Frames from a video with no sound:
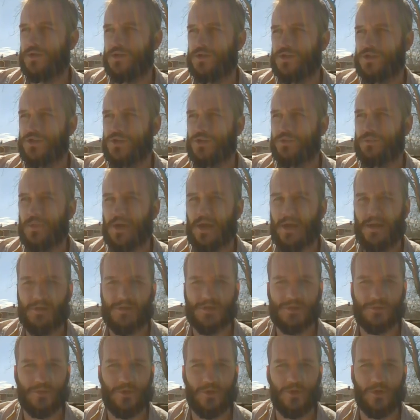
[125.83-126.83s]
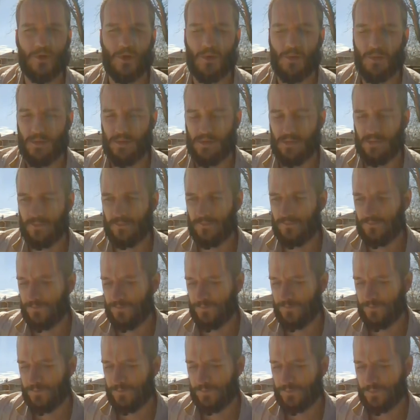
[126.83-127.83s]
So with mine, I was able to go in,
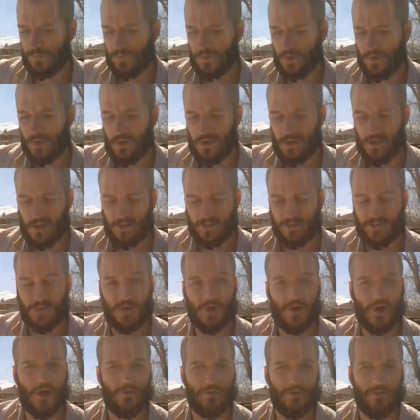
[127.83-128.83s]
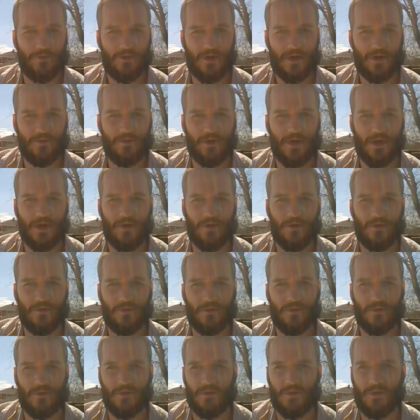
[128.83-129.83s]
turn off the 5 gig,
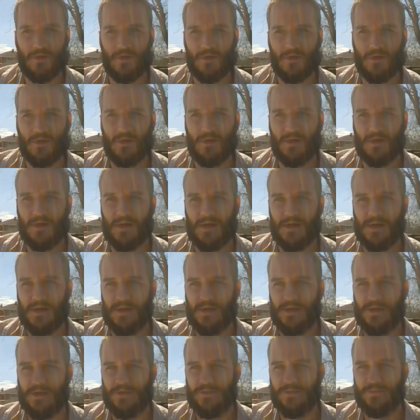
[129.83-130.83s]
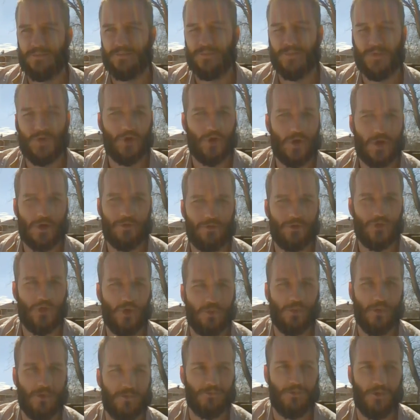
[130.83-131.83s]
turn off
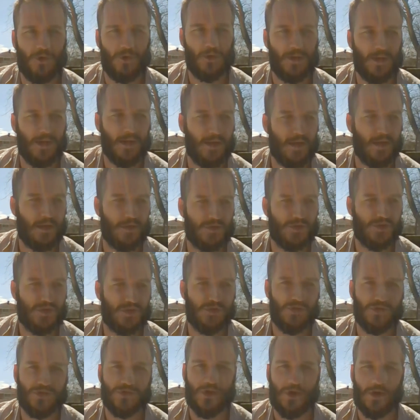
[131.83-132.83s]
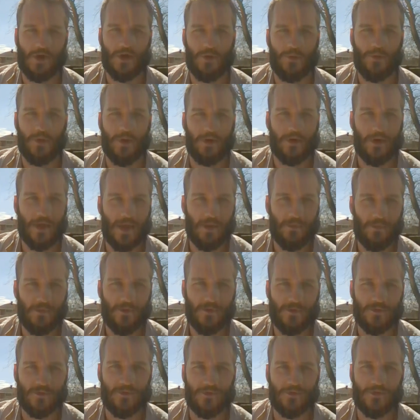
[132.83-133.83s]
the 2.4 gig, and just use a hardwired cable.
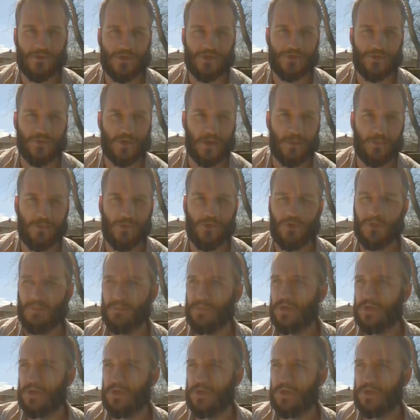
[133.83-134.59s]
So that's what I'm doing.